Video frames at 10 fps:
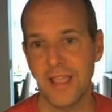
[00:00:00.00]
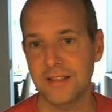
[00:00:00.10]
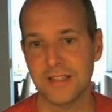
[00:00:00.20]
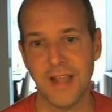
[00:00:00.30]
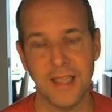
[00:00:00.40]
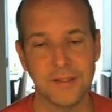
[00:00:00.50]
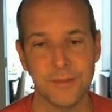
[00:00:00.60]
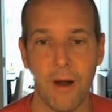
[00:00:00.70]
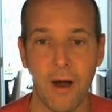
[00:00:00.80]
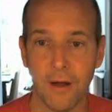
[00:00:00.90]
late tonight and
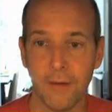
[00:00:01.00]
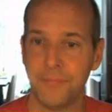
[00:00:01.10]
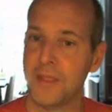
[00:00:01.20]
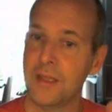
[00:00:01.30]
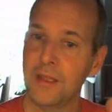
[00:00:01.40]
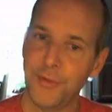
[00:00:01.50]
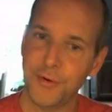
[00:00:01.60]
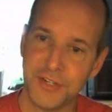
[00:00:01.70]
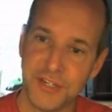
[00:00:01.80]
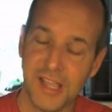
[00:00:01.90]
tomorrow,
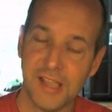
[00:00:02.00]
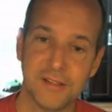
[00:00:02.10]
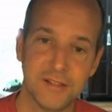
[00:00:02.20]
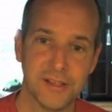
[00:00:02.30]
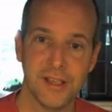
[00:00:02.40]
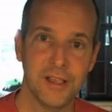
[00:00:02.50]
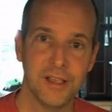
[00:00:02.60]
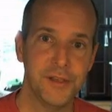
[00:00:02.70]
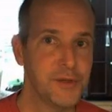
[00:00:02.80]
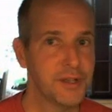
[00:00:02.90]
there's a chance
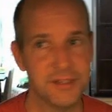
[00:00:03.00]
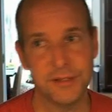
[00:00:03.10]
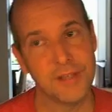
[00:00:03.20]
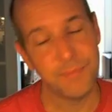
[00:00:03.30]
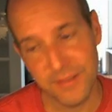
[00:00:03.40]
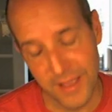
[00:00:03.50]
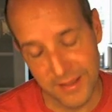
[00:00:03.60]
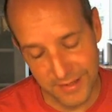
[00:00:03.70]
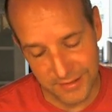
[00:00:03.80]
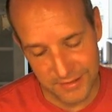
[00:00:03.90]
you could see something
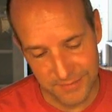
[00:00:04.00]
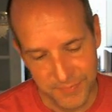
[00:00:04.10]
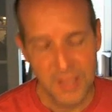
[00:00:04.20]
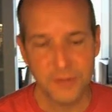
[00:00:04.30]
like this.